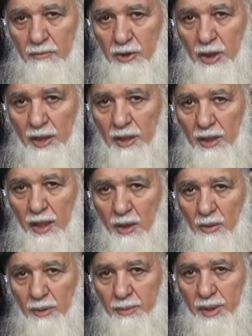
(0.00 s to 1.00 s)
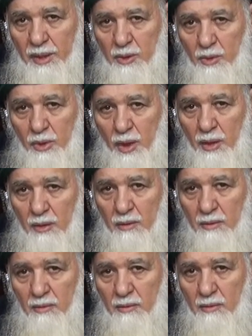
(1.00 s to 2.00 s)
trying our best, we are
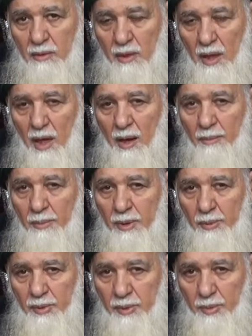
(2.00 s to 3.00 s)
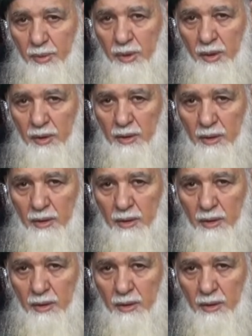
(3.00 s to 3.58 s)
humble people